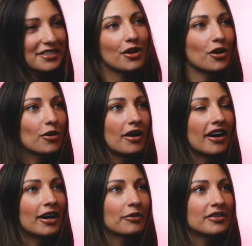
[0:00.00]

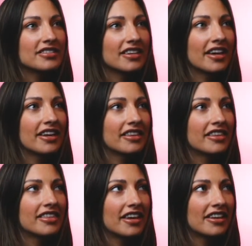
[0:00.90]
So I would
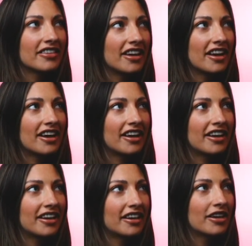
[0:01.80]
say the thing that
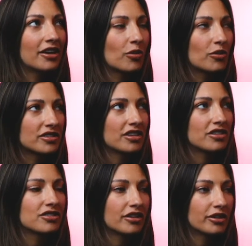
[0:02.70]
I was
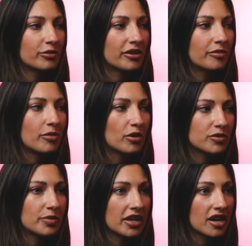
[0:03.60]
concerned with
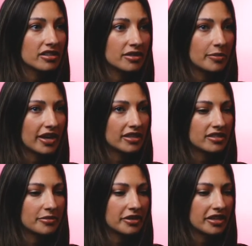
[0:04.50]
most because of the
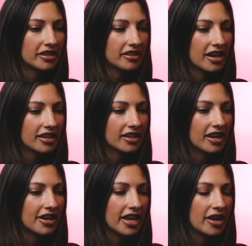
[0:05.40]
pandemic that
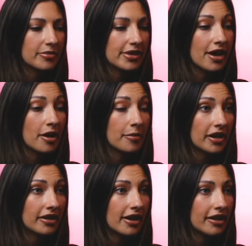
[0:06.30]
kind of kept me up
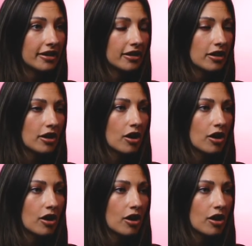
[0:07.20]
at night